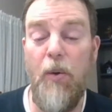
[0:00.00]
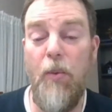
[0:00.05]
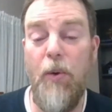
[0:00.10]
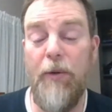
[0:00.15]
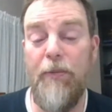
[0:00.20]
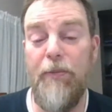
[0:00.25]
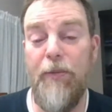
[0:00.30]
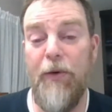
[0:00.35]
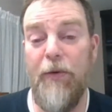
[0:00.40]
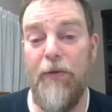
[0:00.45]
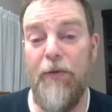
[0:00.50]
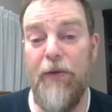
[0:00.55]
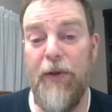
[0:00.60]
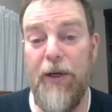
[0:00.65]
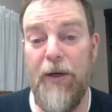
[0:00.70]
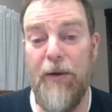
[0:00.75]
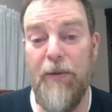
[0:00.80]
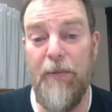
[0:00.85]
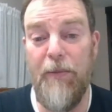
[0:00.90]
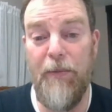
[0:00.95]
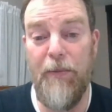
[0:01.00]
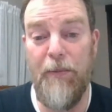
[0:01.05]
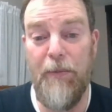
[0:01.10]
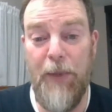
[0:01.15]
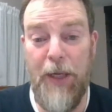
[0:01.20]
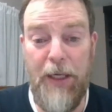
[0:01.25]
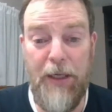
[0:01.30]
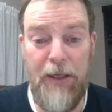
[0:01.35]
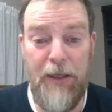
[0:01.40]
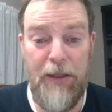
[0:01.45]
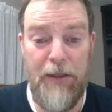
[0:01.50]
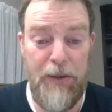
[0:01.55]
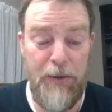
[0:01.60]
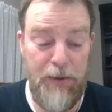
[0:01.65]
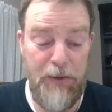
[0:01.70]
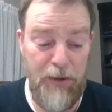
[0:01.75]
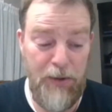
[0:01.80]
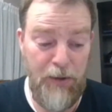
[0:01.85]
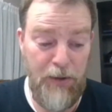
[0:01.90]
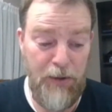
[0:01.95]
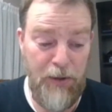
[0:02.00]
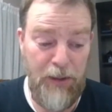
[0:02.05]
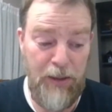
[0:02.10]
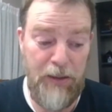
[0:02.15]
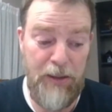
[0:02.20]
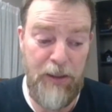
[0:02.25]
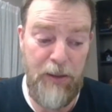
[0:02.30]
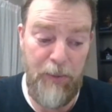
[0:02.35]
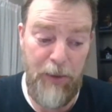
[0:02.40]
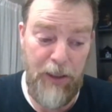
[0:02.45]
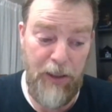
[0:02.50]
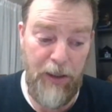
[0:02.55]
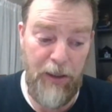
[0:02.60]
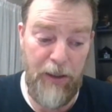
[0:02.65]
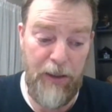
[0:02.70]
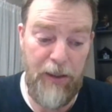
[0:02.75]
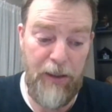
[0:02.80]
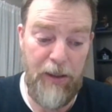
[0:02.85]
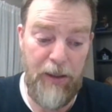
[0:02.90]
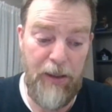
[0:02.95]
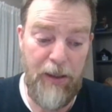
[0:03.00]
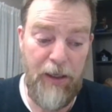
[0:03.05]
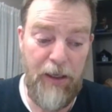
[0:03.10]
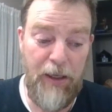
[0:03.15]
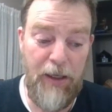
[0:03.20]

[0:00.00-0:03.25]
what preventive maintenance is to be done,